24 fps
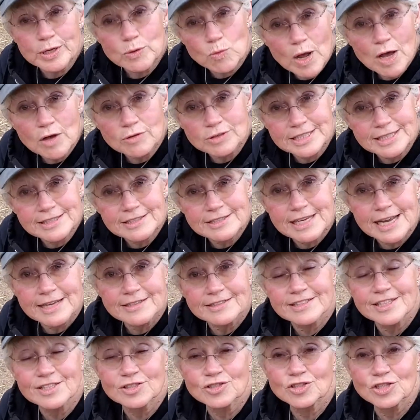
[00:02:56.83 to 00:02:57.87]
wellness
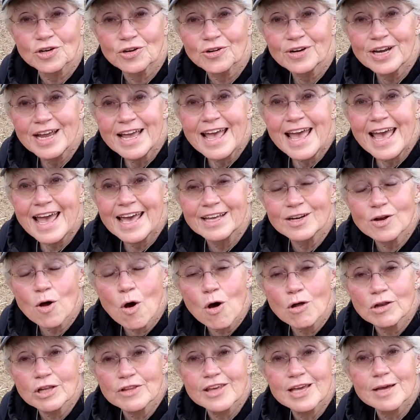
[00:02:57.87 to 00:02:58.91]
days this year, and
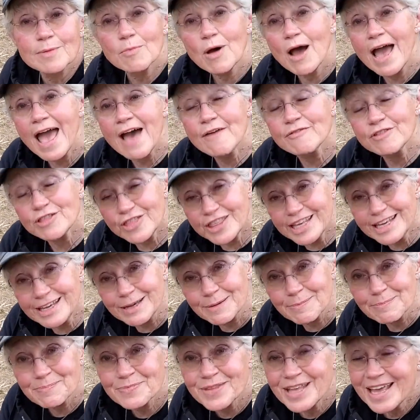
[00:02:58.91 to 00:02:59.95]
all of them have a
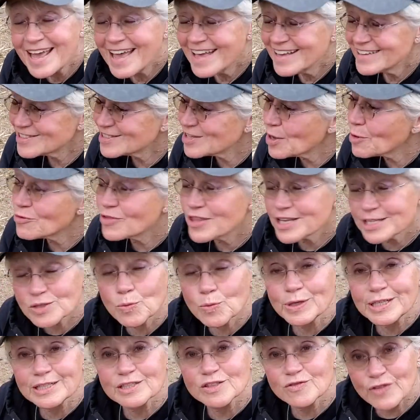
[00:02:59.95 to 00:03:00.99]
theme. So this
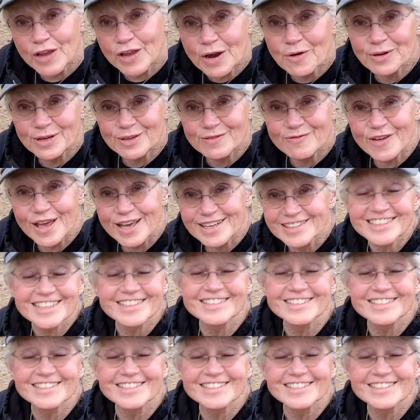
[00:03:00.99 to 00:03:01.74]
one is Fairy Fest, a